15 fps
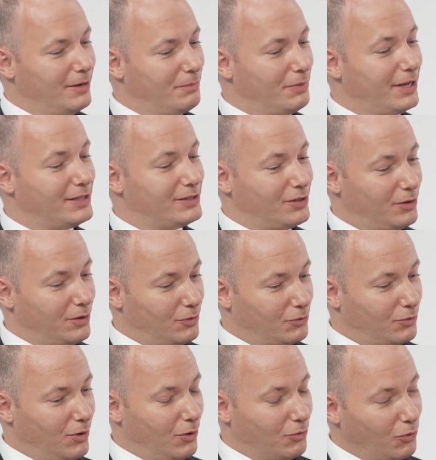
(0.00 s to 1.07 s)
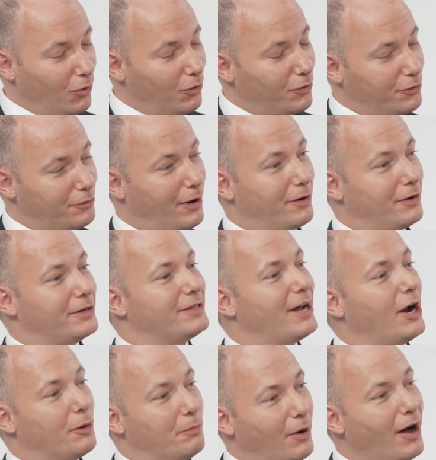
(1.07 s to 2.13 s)
plays a role throughout our
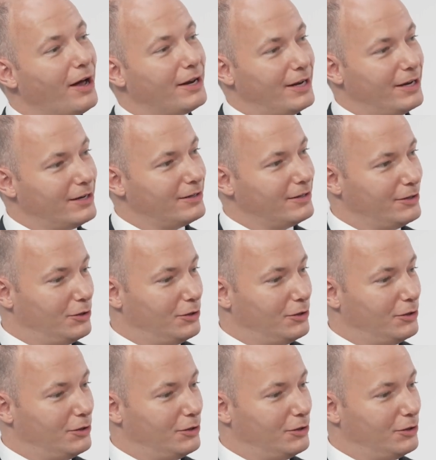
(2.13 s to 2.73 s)
entire body, yes,